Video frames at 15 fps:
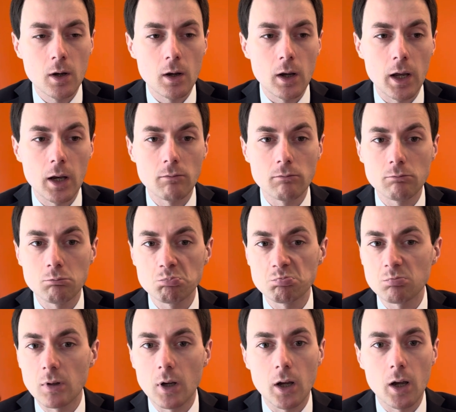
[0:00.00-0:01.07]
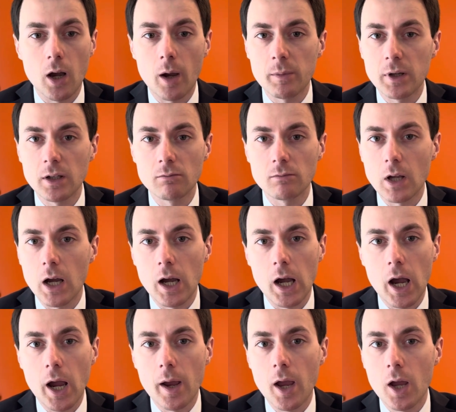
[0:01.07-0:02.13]
And
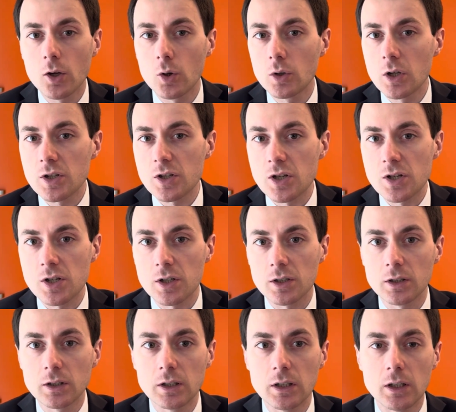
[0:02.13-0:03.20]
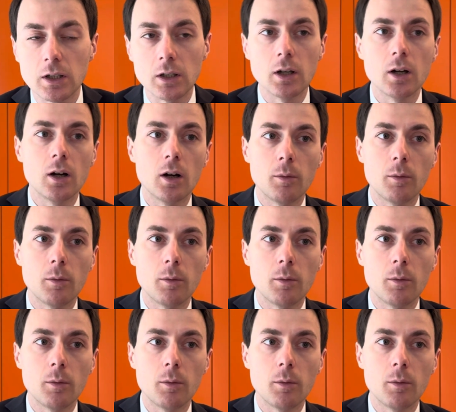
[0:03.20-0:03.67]
I don't necessarily